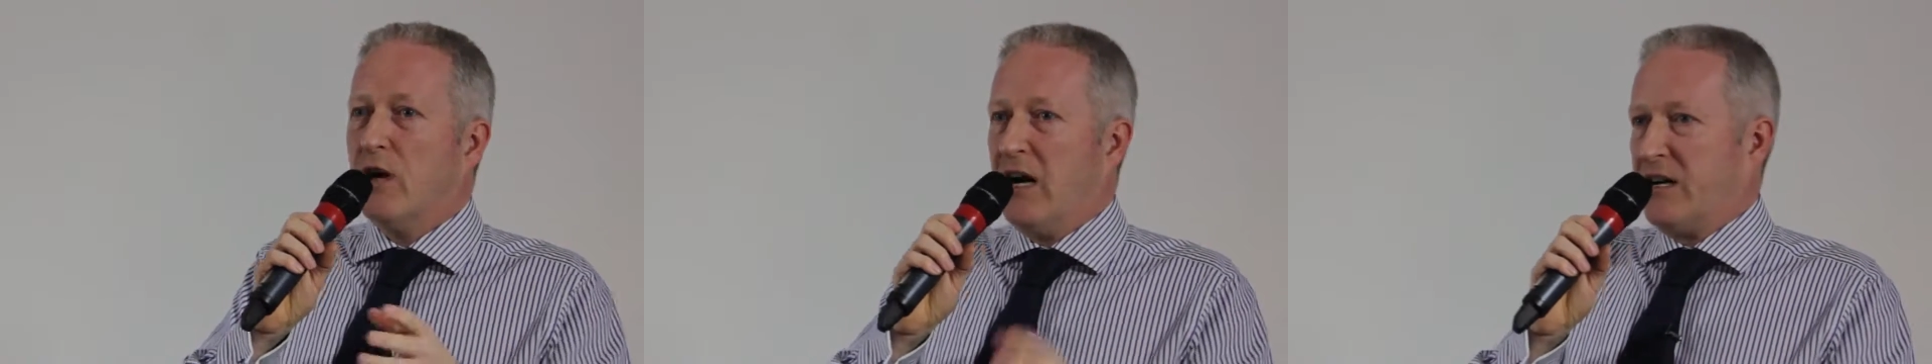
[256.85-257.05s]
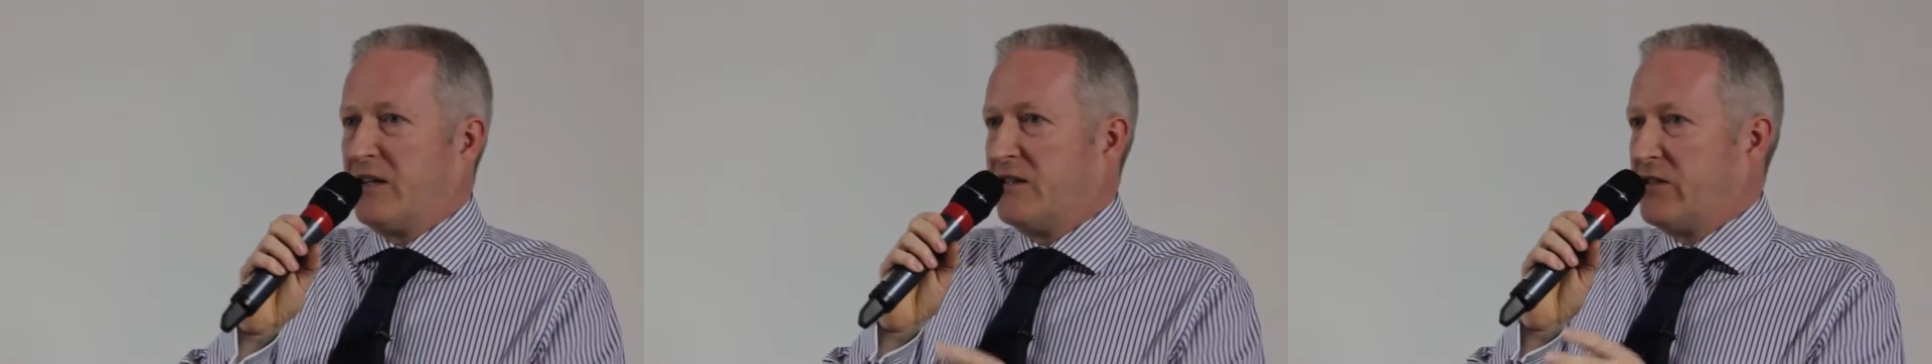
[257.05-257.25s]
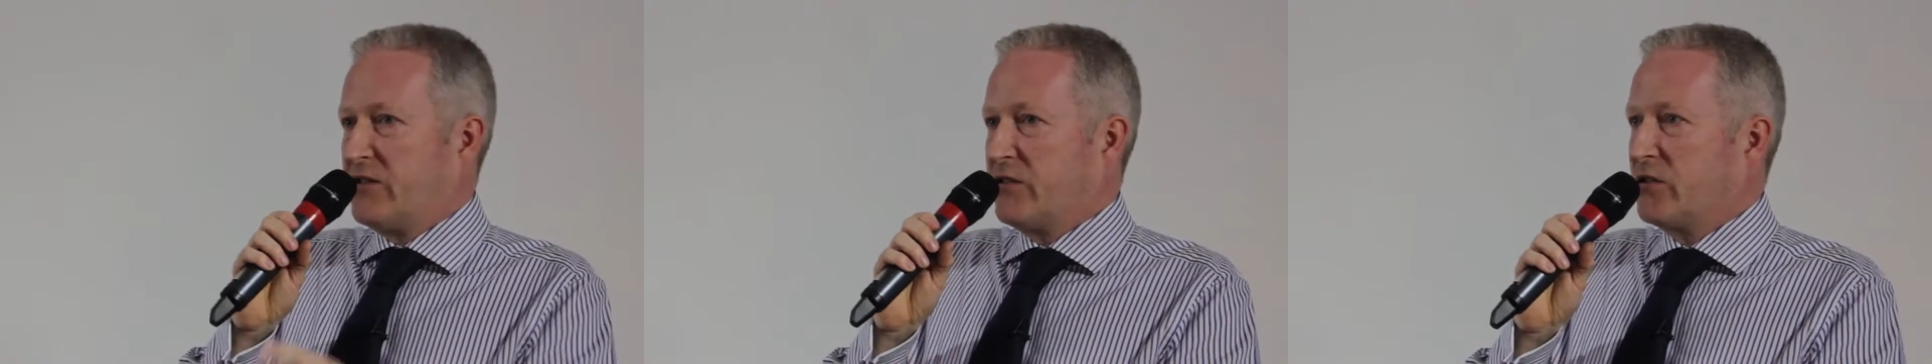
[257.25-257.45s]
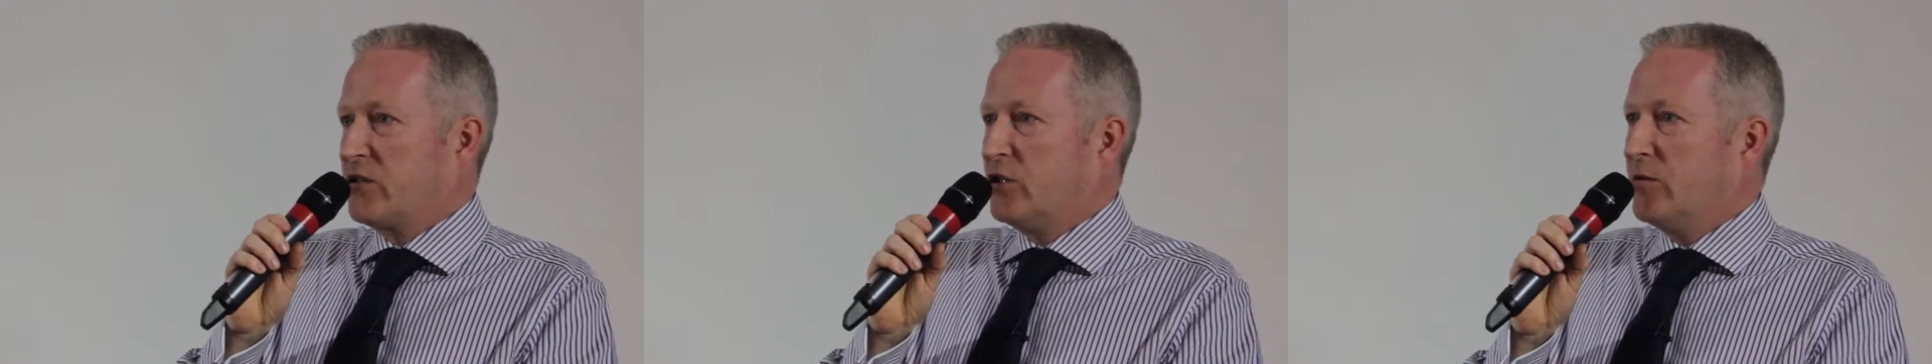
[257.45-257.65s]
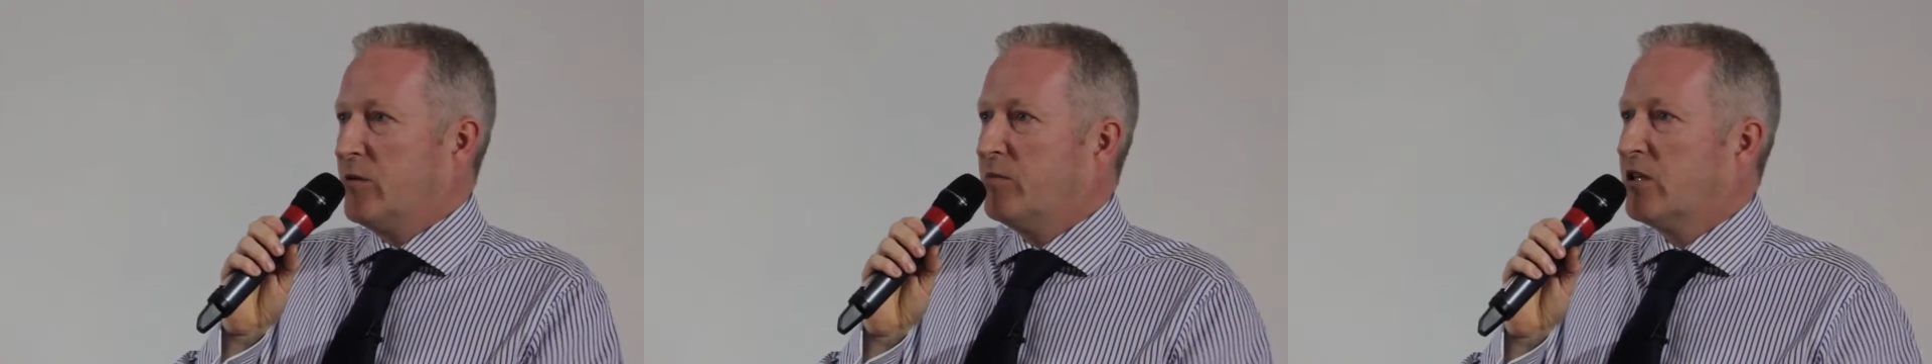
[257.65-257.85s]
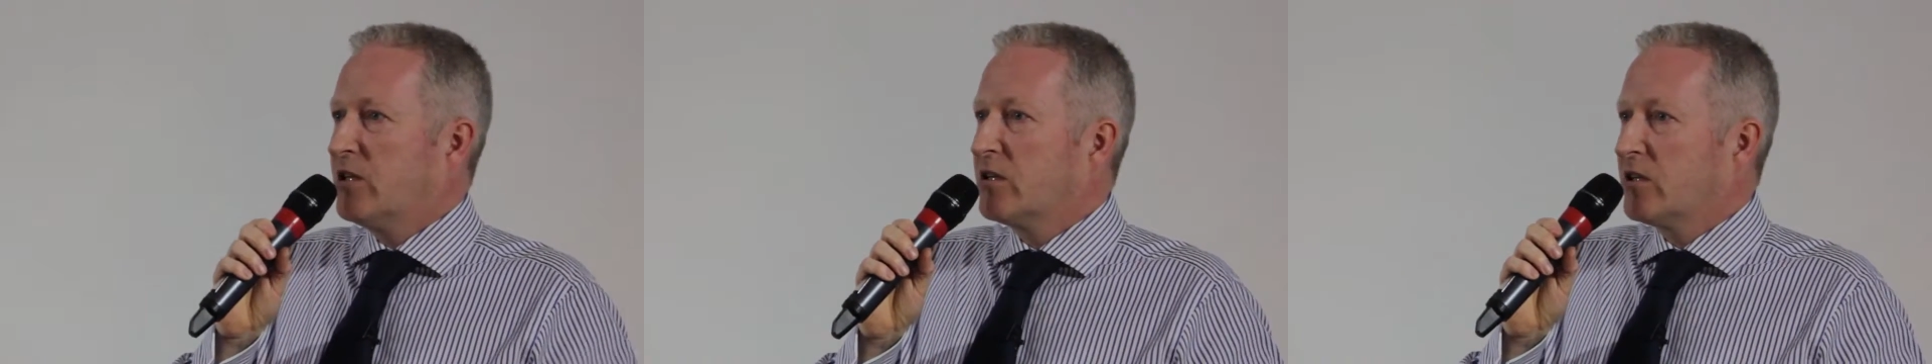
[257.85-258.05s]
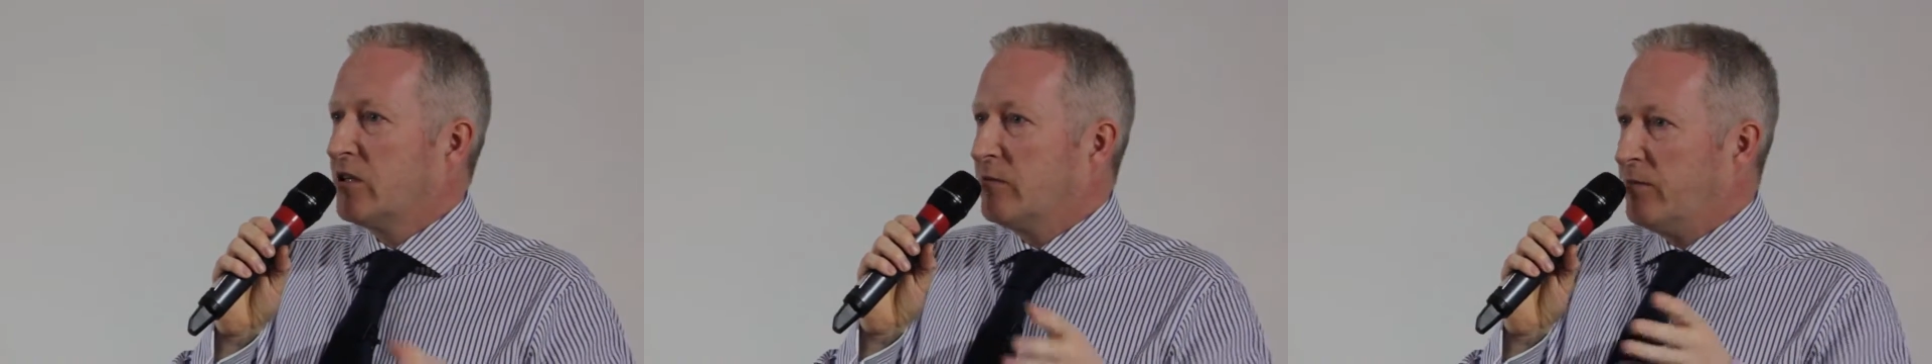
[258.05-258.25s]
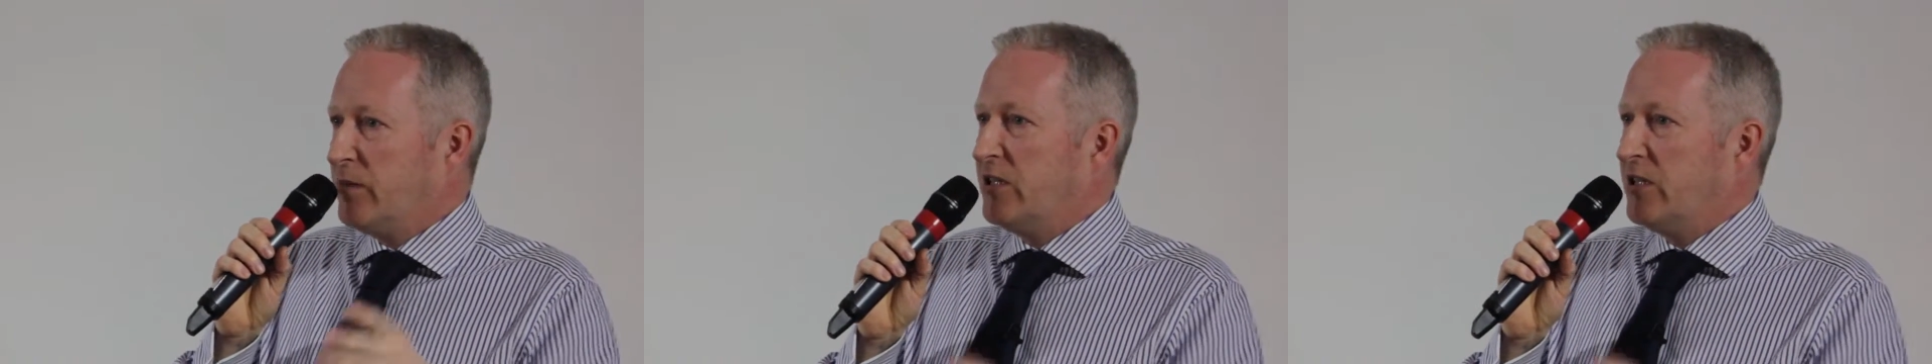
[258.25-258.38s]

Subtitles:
access to the common market,